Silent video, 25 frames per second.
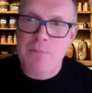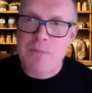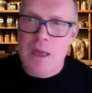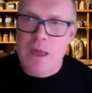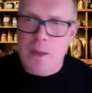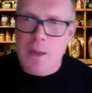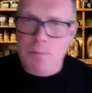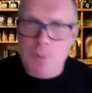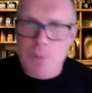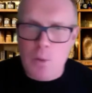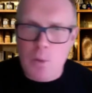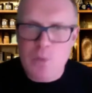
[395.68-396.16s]

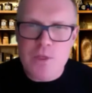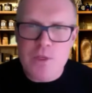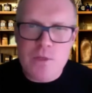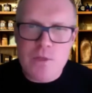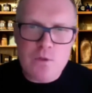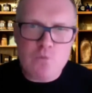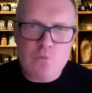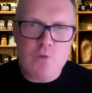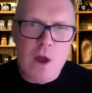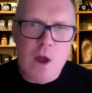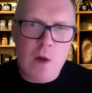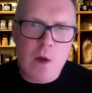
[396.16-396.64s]
but within
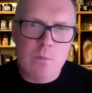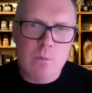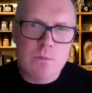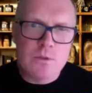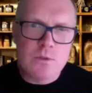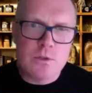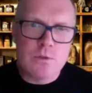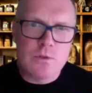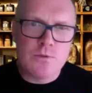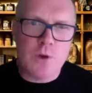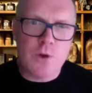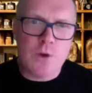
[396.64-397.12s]
the
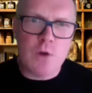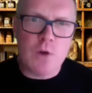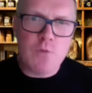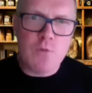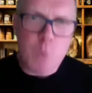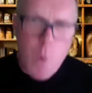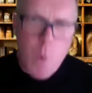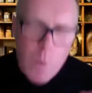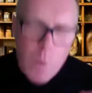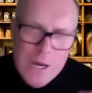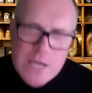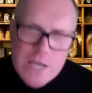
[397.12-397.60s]
realms of
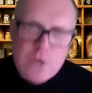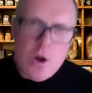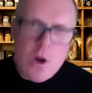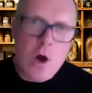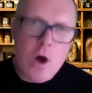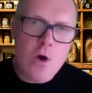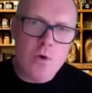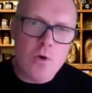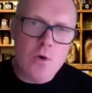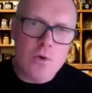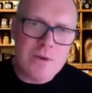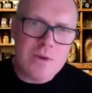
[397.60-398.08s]
what we
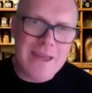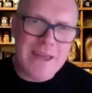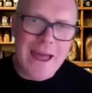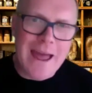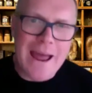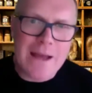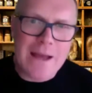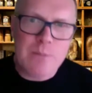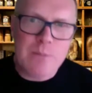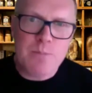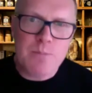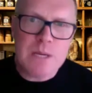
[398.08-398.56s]
know
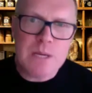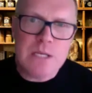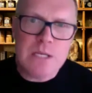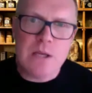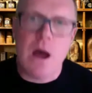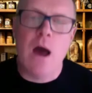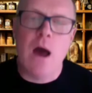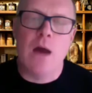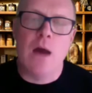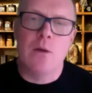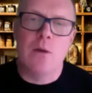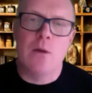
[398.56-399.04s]
can be
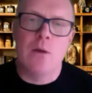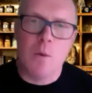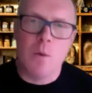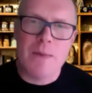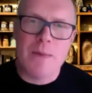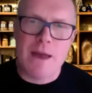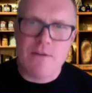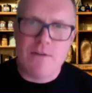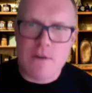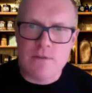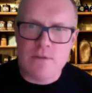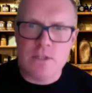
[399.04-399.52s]
done and what we
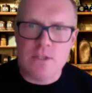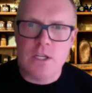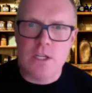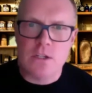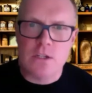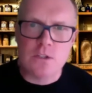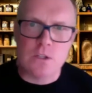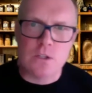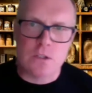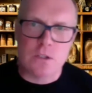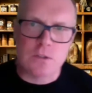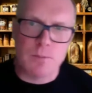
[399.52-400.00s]
have evidence
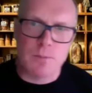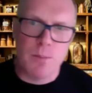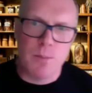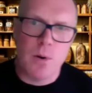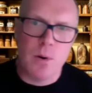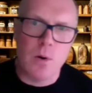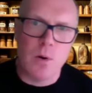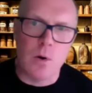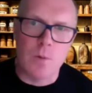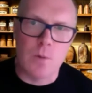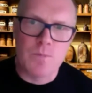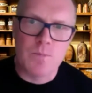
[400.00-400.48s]
to
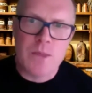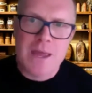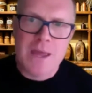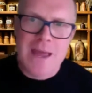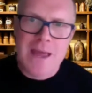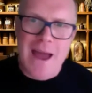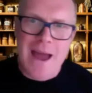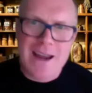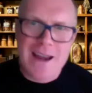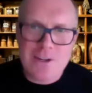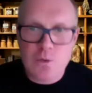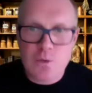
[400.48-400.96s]
support.
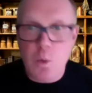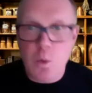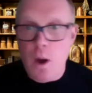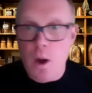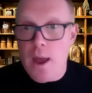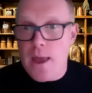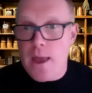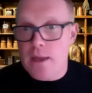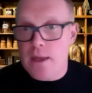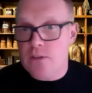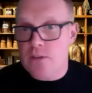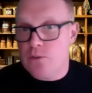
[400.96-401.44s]
And it's why
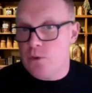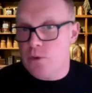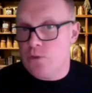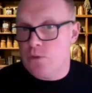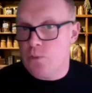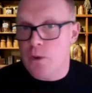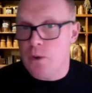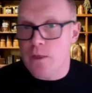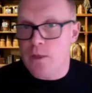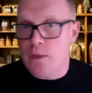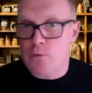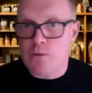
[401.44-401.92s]
it's
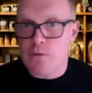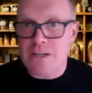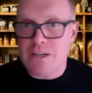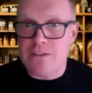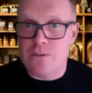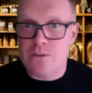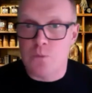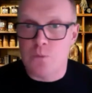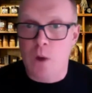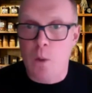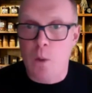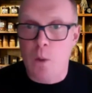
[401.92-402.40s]
one of the
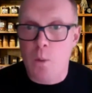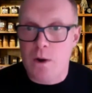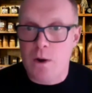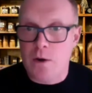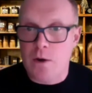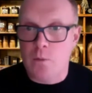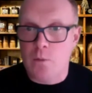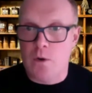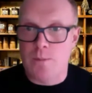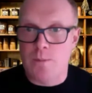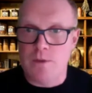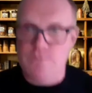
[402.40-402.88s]
reasons why I'm wearing
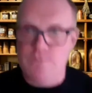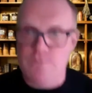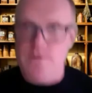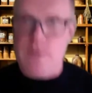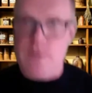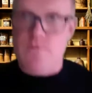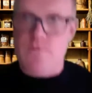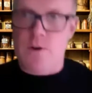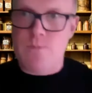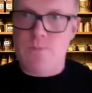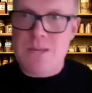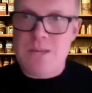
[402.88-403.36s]
one of my
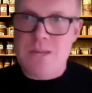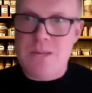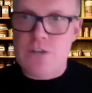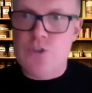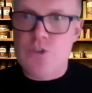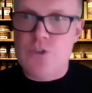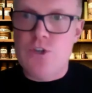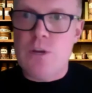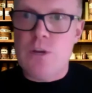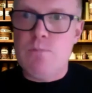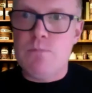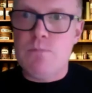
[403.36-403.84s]
favorite
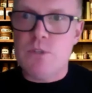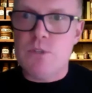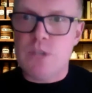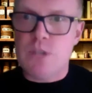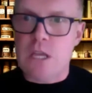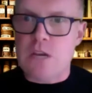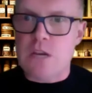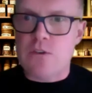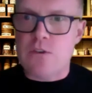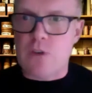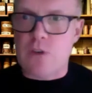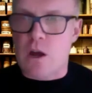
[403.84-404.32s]
gym
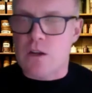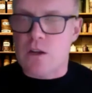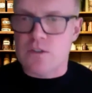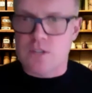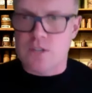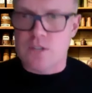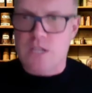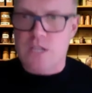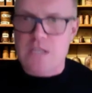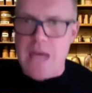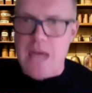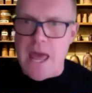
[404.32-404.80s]
t-shirts
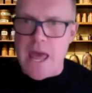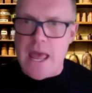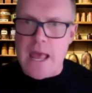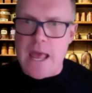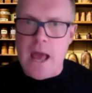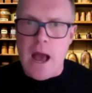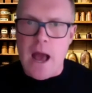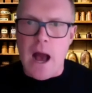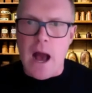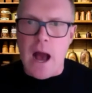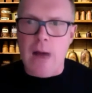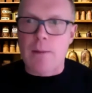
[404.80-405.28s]
today,
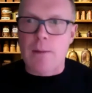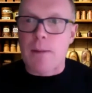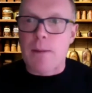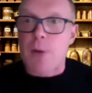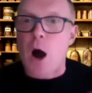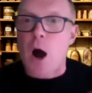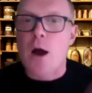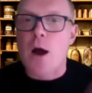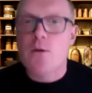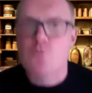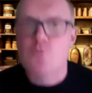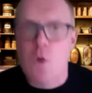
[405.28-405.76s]

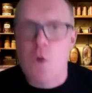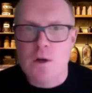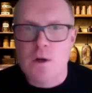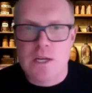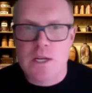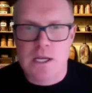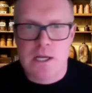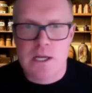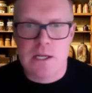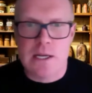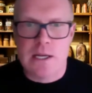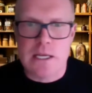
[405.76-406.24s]

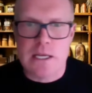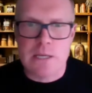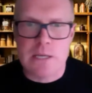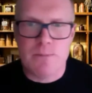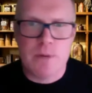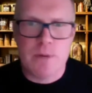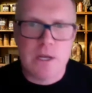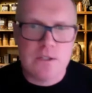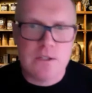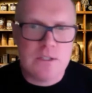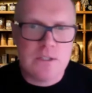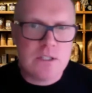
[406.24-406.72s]
ironically,
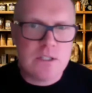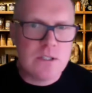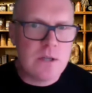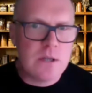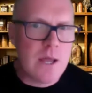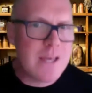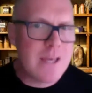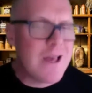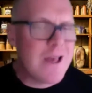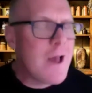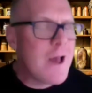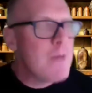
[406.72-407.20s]
because it's
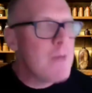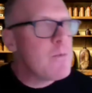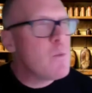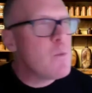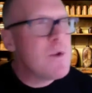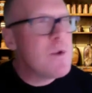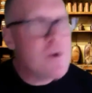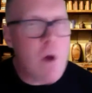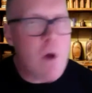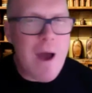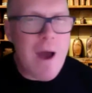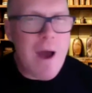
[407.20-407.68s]
like we're
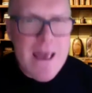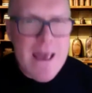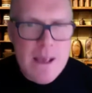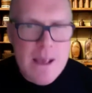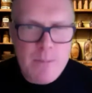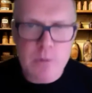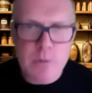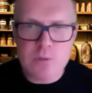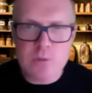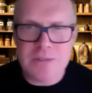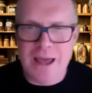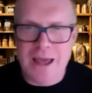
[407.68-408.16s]
not
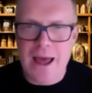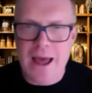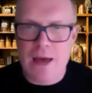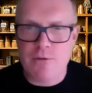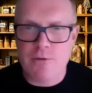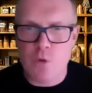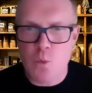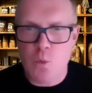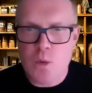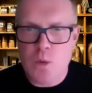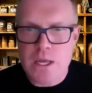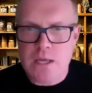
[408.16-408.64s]
able to have a
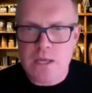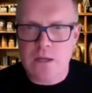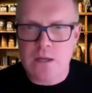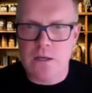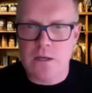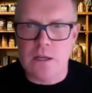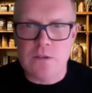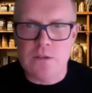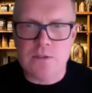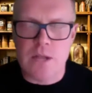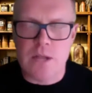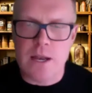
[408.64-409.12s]

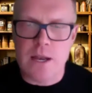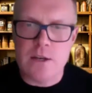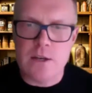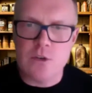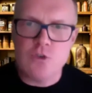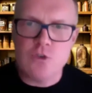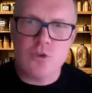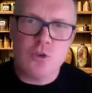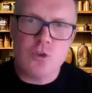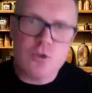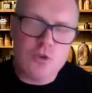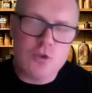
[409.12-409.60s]
weakness, and
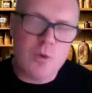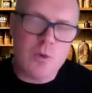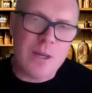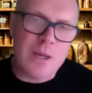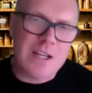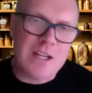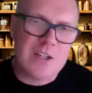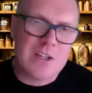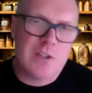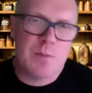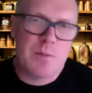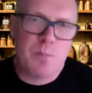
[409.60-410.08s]
should you
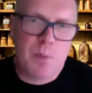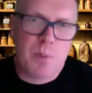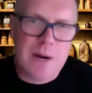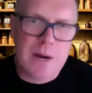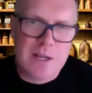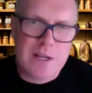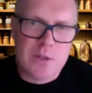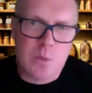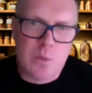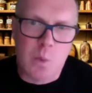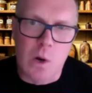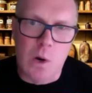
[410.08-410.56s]

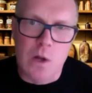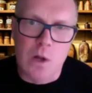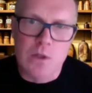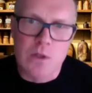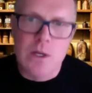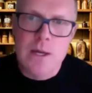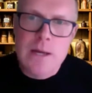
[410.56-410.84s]
express one,